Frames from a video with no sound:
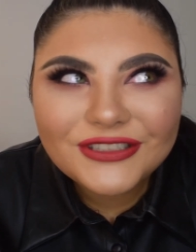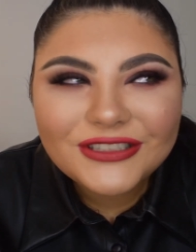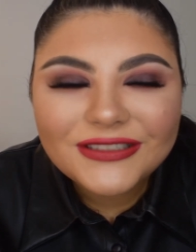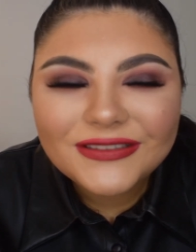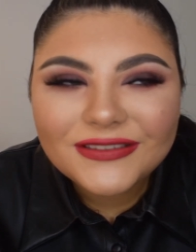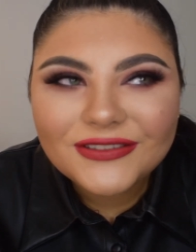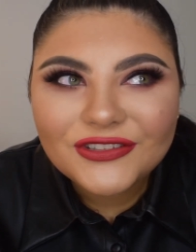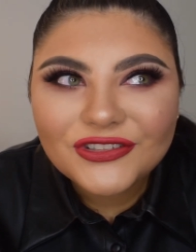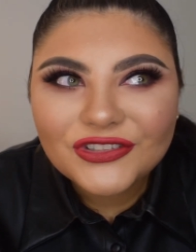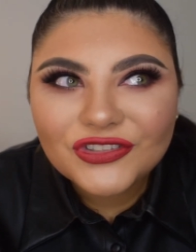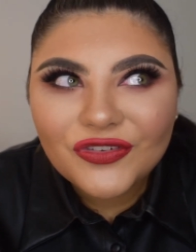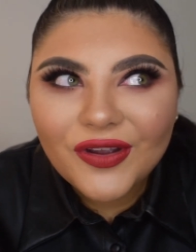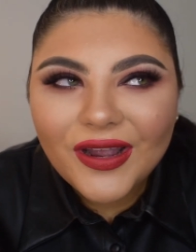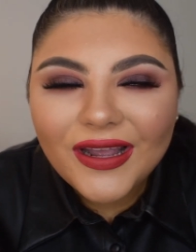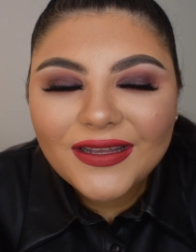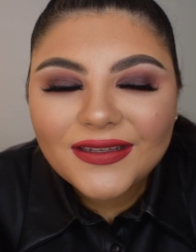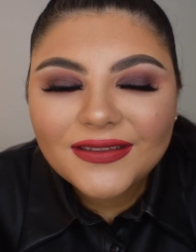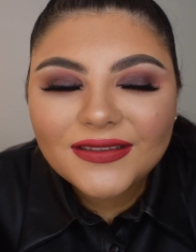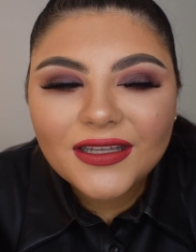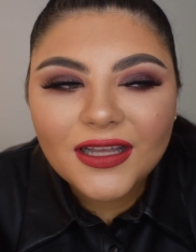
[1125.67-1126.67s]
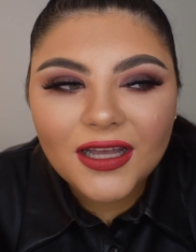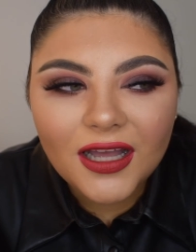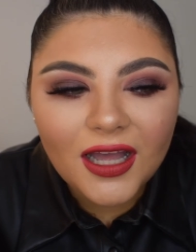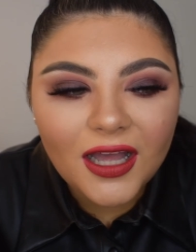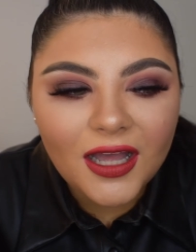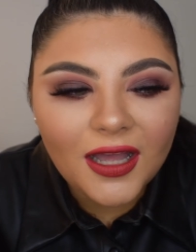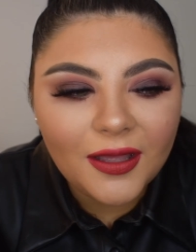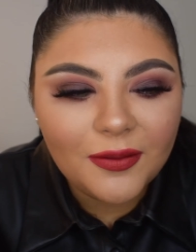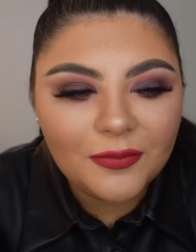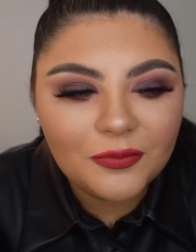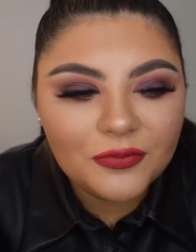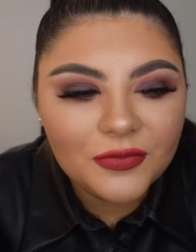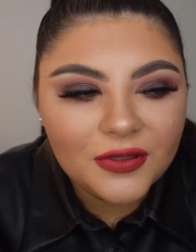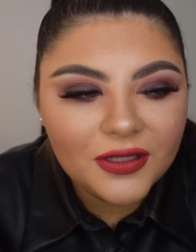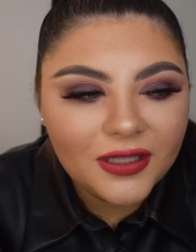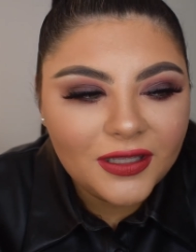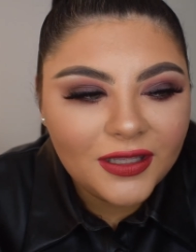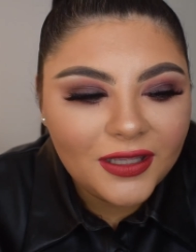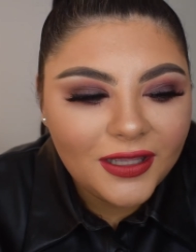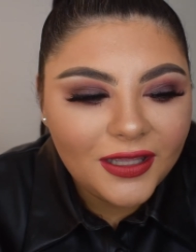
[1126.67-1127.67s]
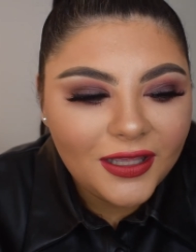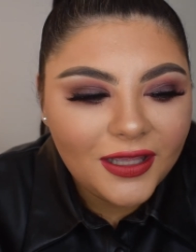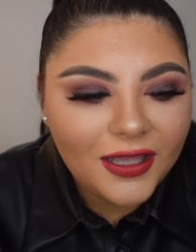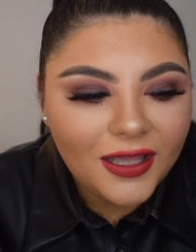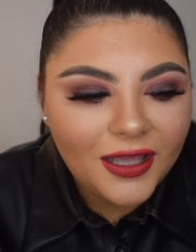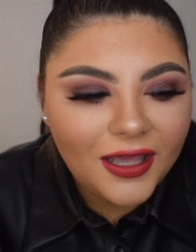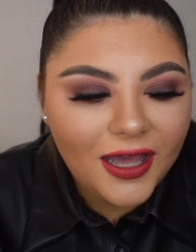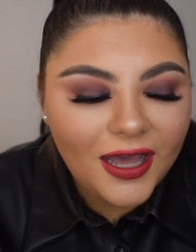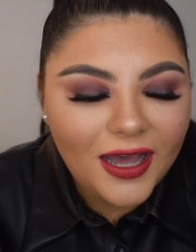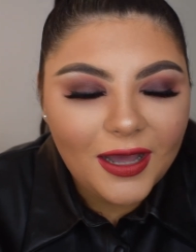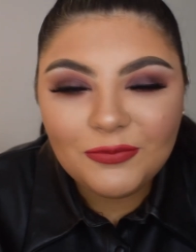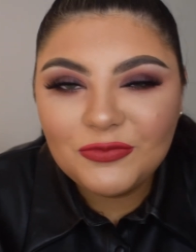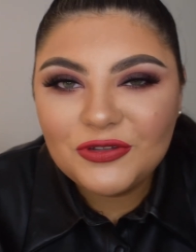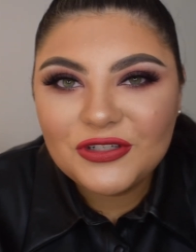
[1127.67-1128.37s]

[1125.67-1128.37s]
It's just great. I'm